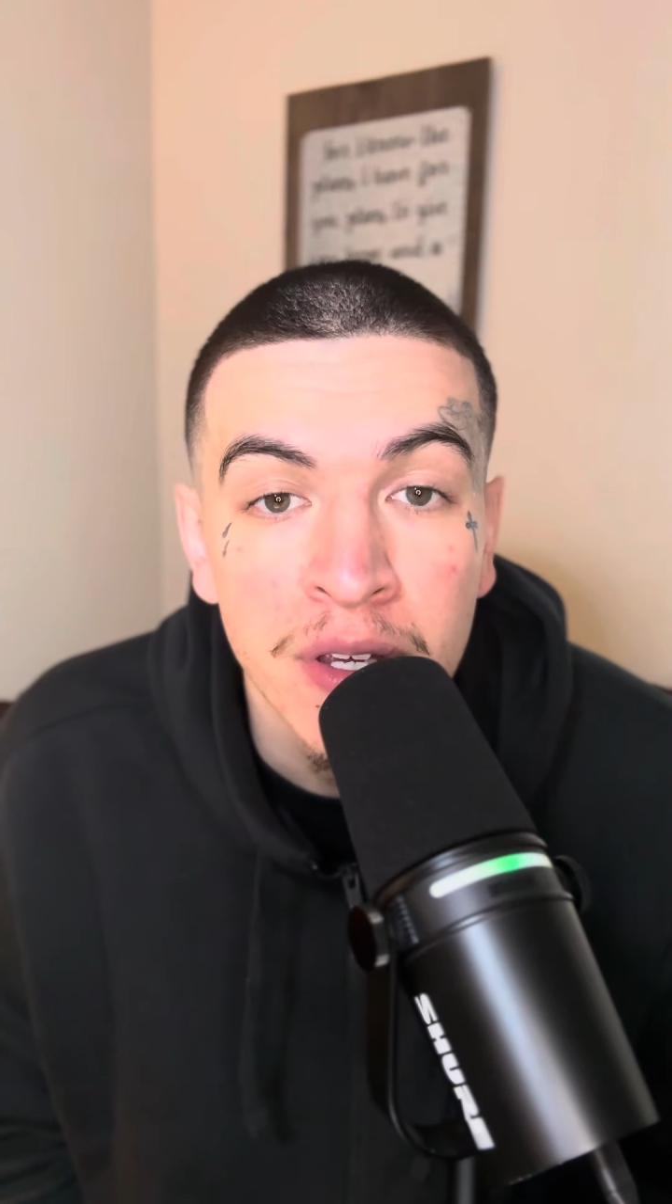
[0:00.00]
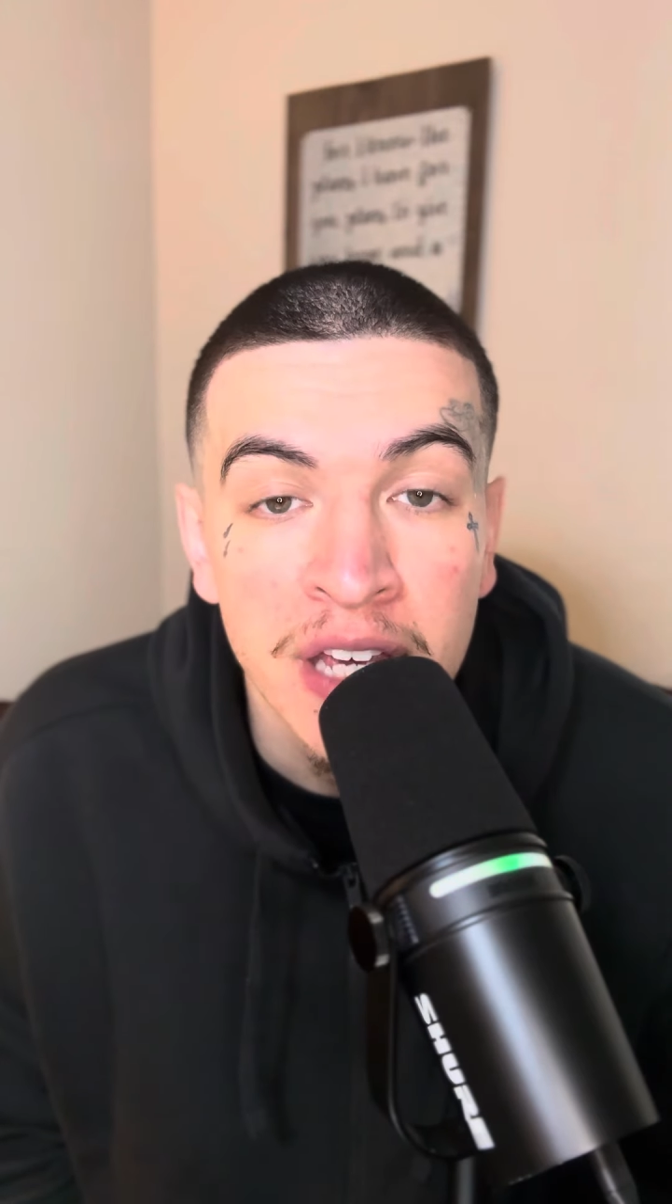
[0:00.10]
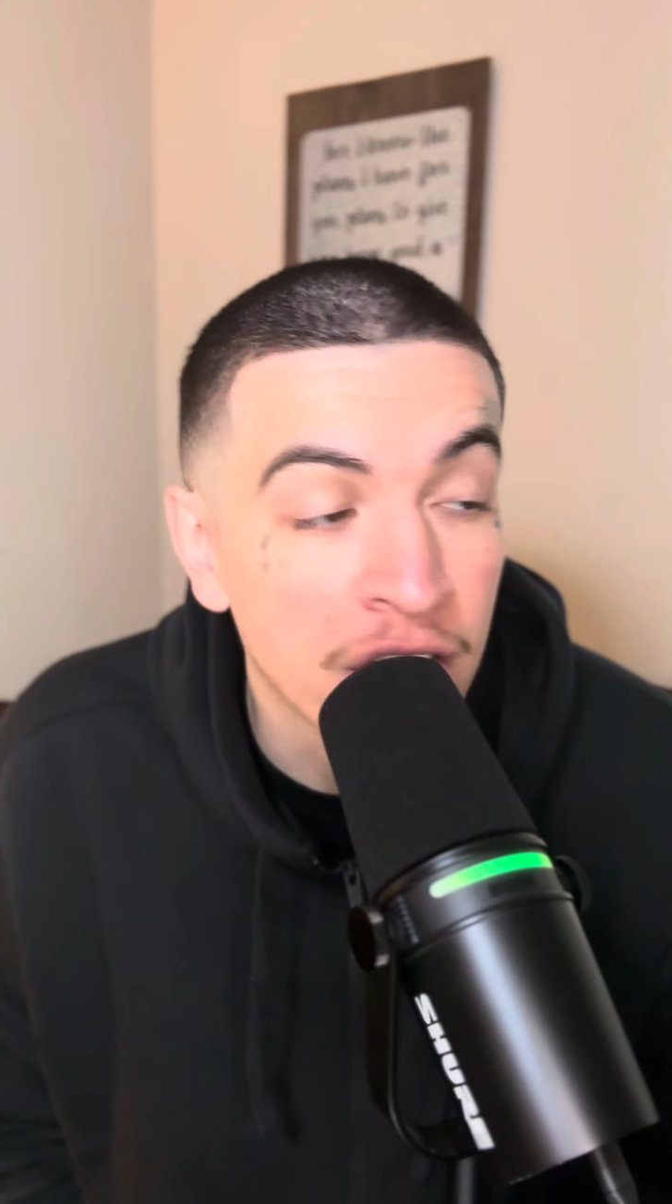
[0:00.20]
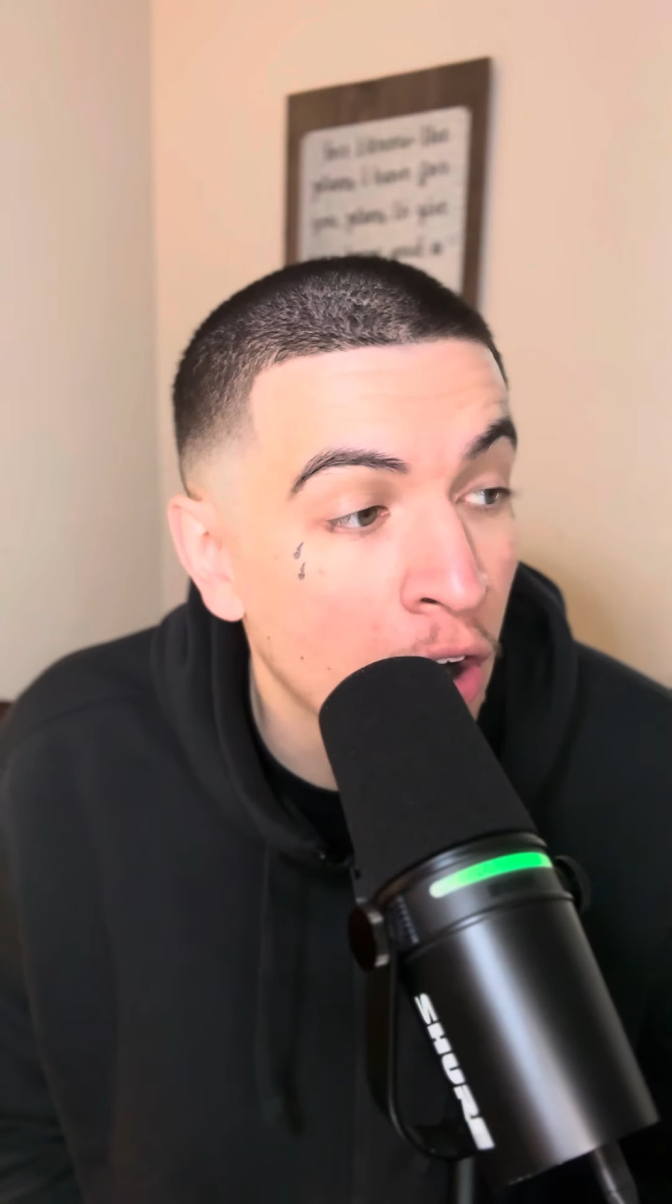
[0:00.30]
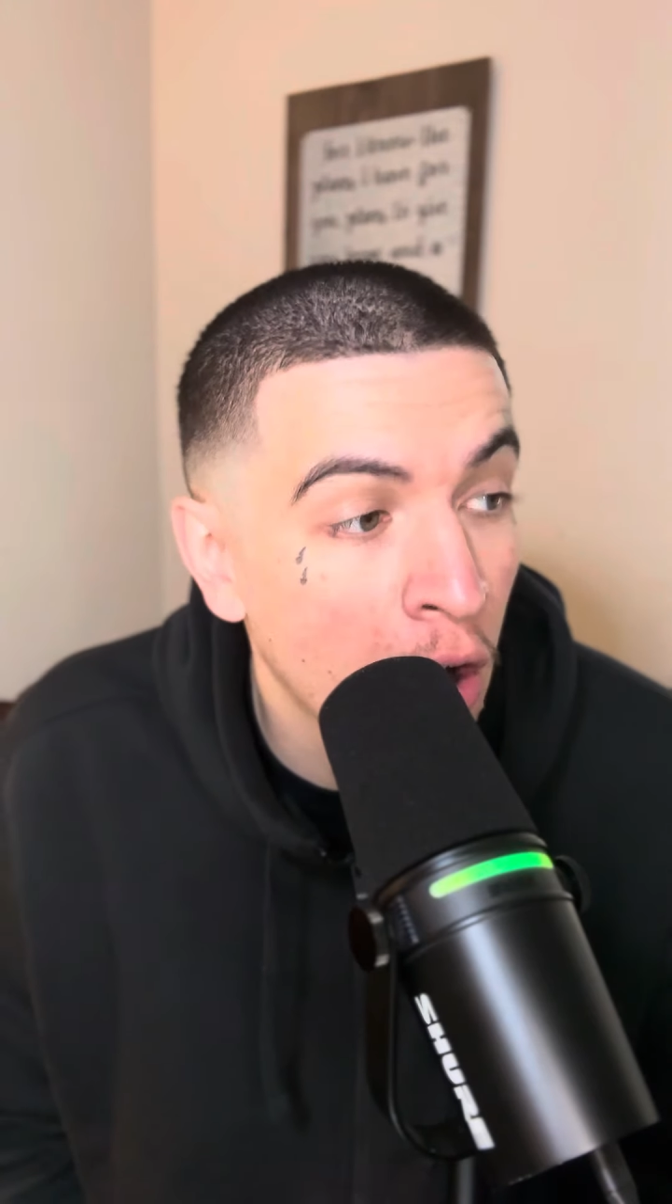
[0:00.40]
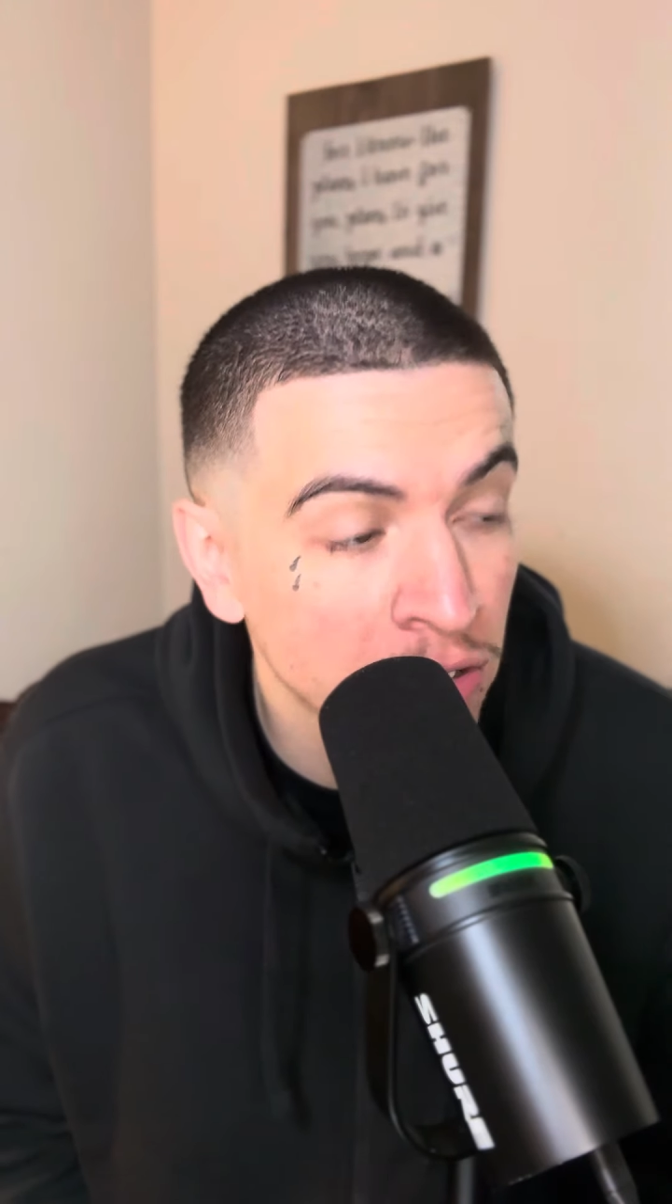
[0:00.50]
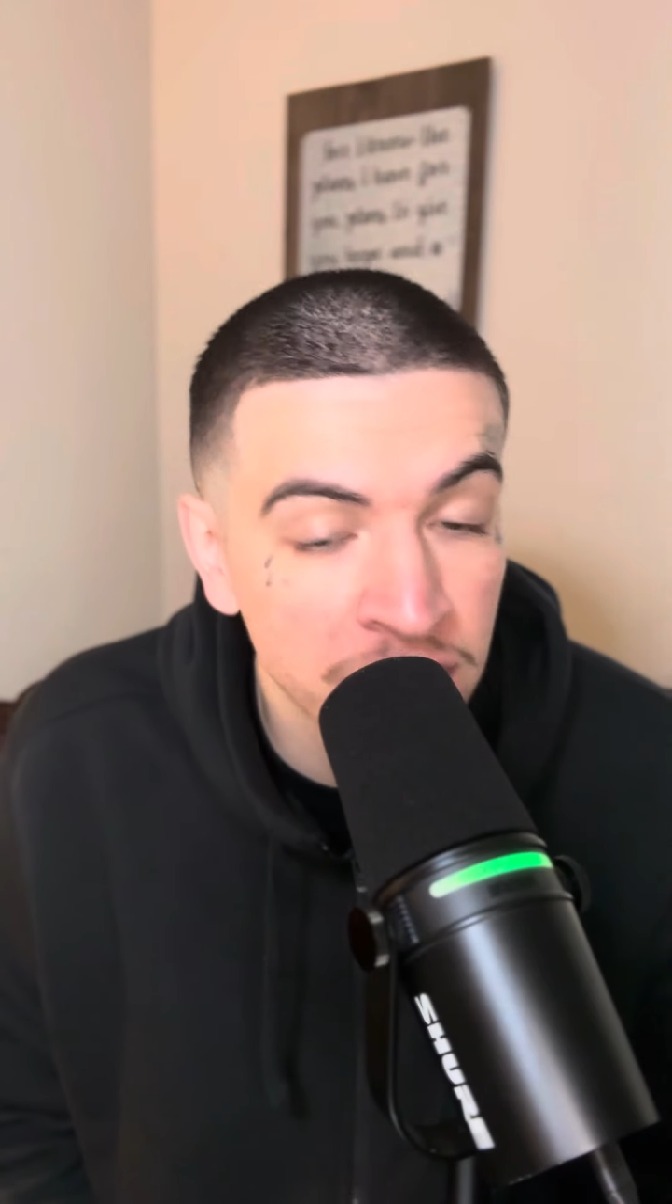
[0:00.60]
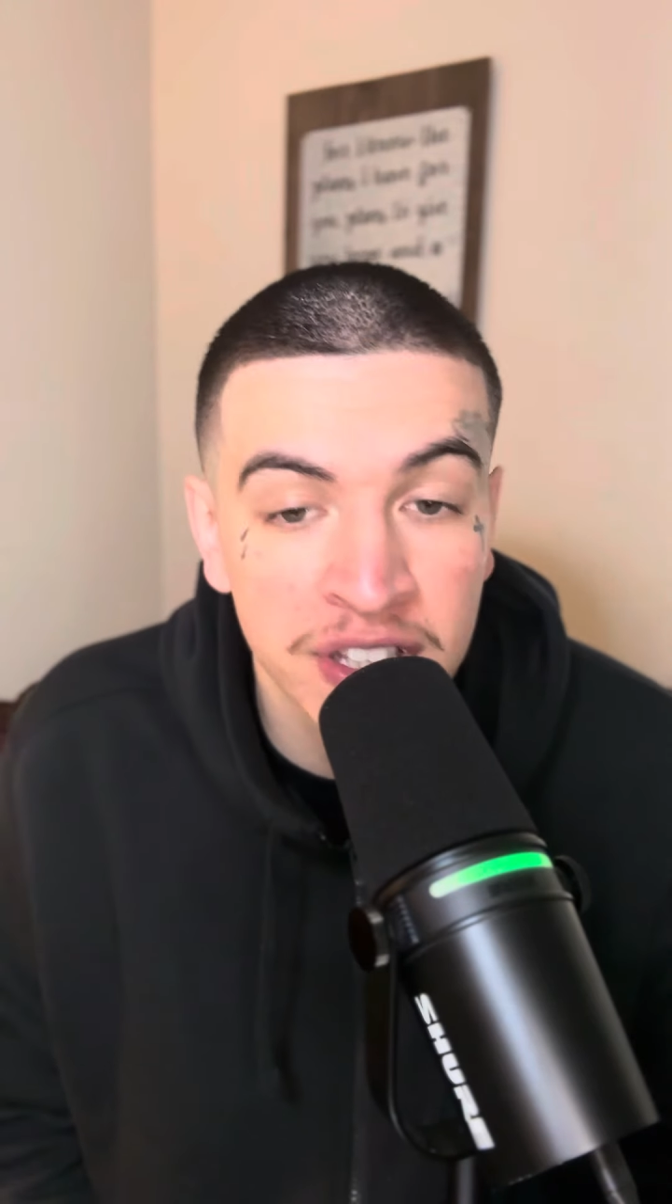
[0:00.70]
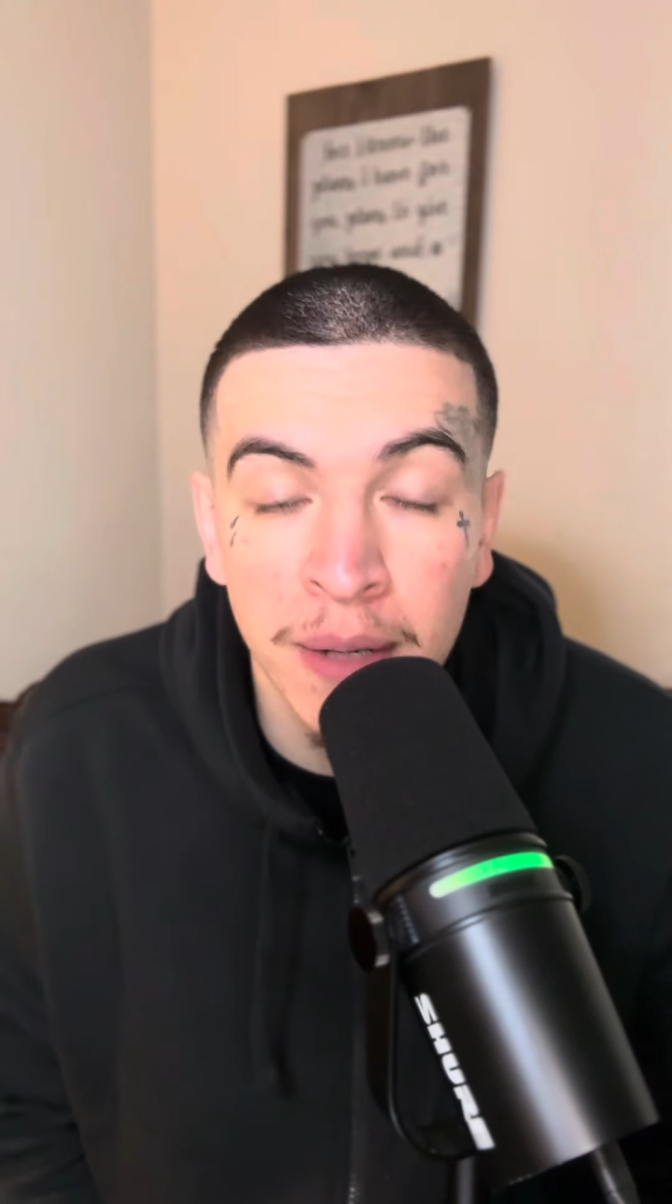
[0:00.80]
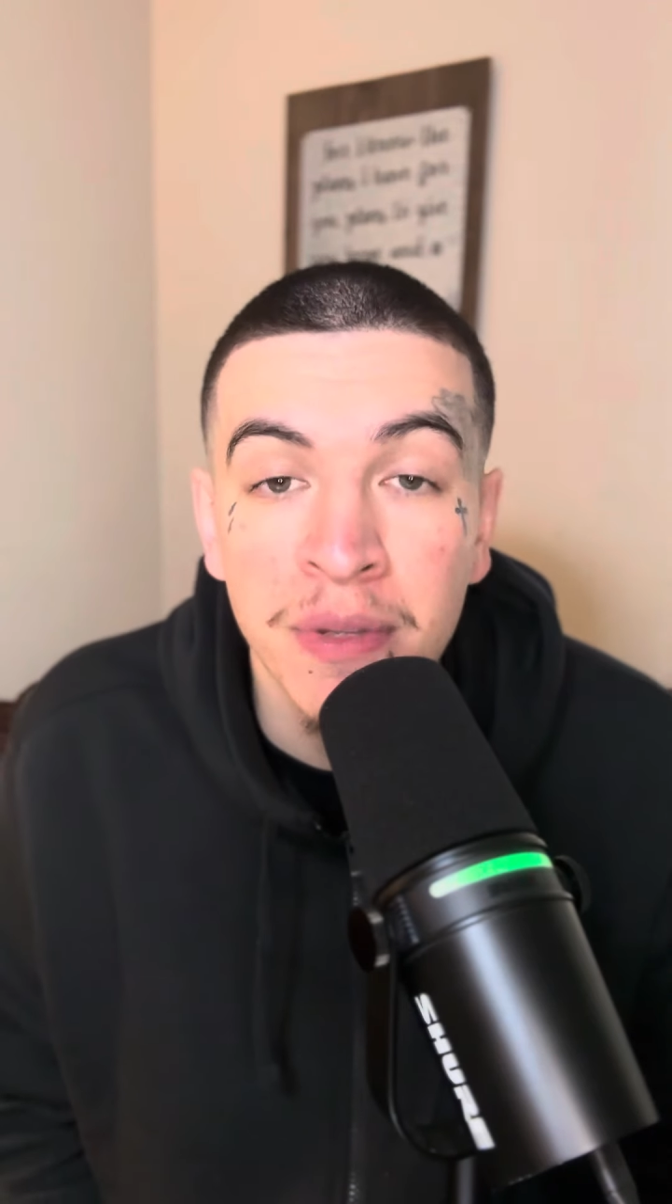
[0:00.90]
It causes
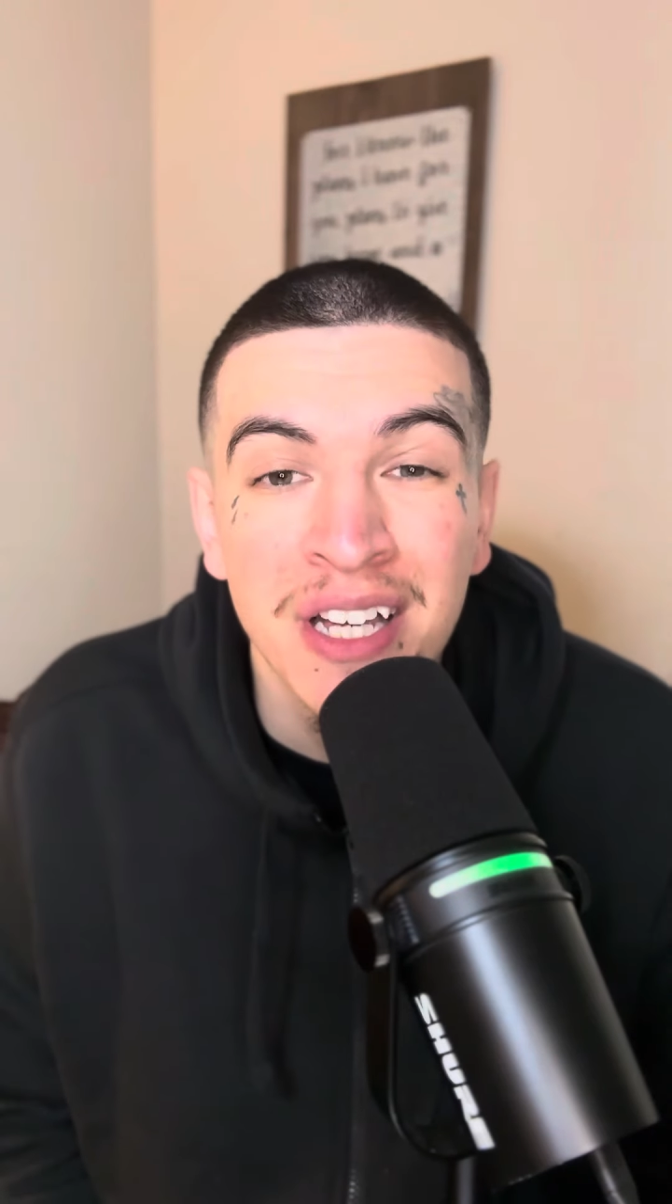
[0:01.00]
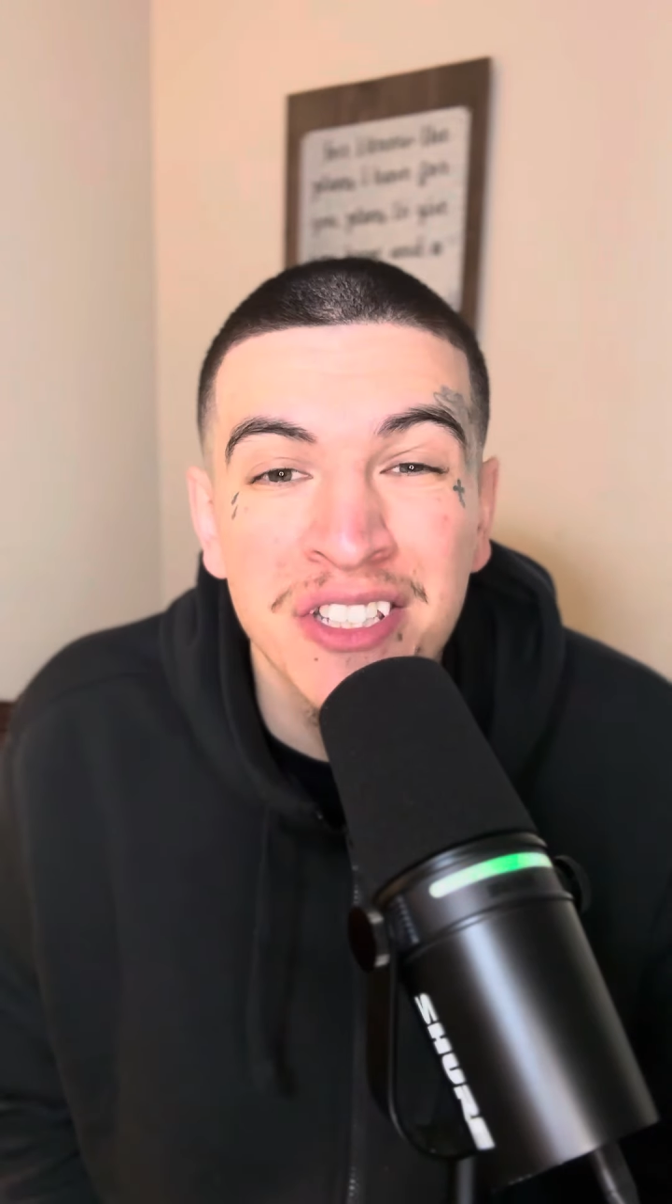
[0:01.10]
them